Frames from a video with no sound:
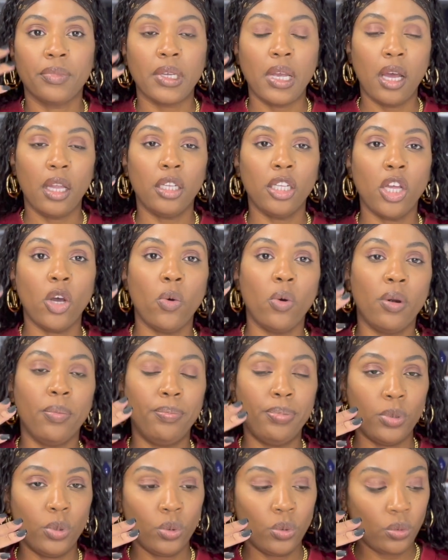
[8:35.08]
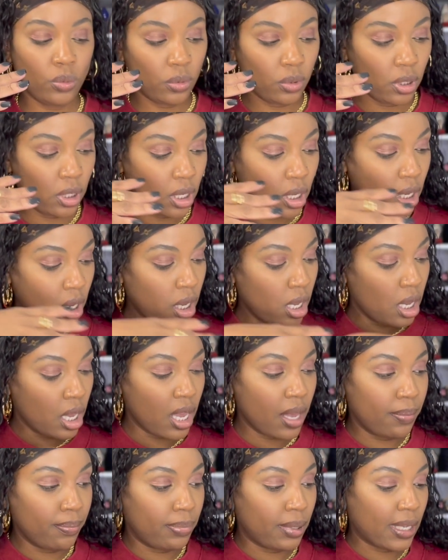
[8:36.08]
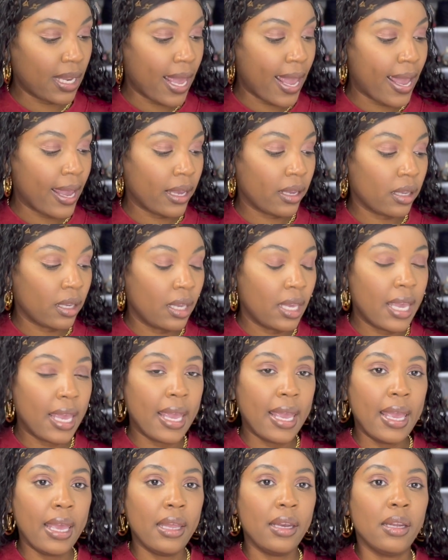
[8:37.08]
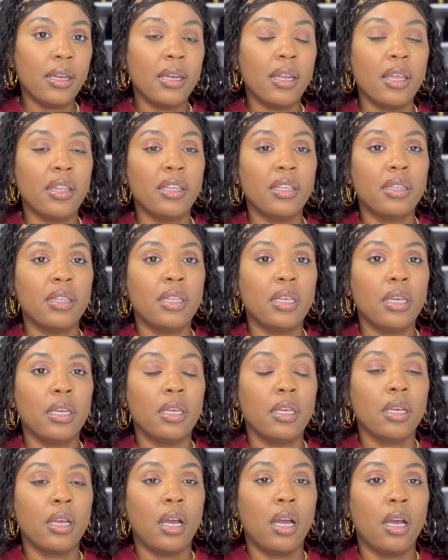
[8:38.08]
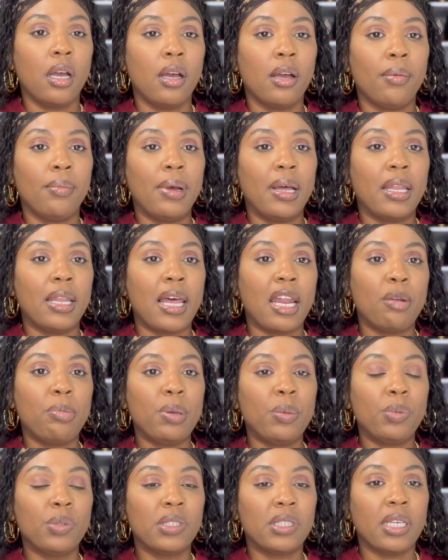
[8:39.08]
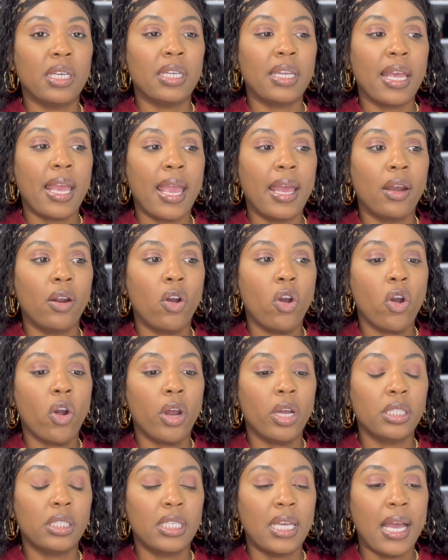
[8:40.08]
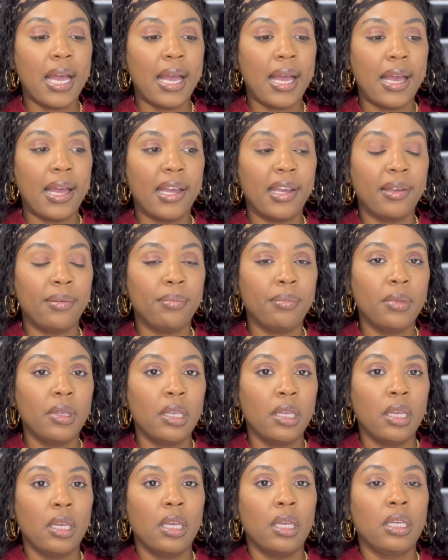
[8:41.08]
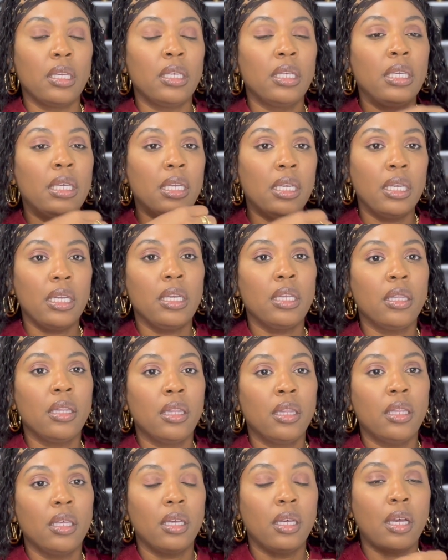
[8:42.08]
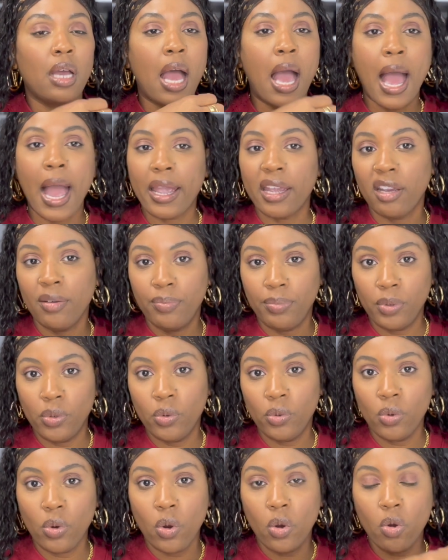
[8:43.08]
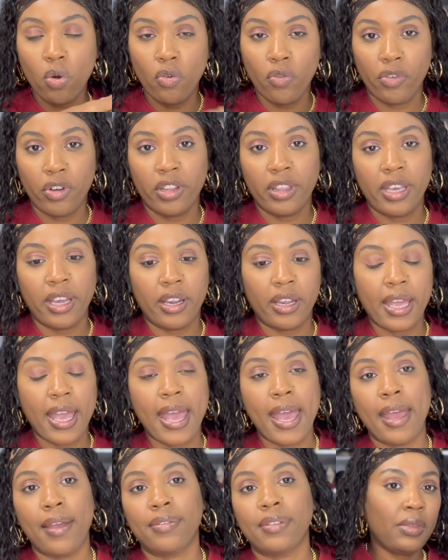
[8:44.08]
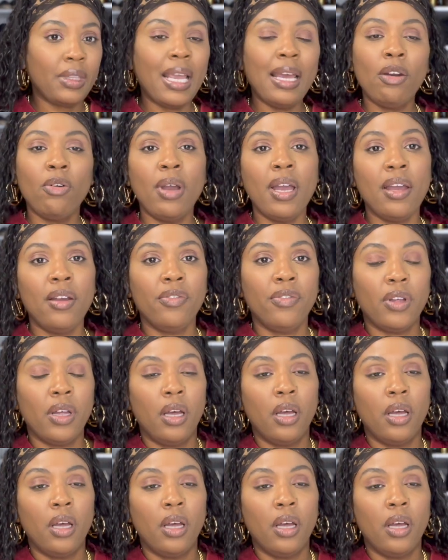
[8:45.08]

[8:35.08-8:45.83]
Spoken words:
a lower boot in black. And another thing, a lot of people say they had a hard time getting the higher boot over their calves. I don't have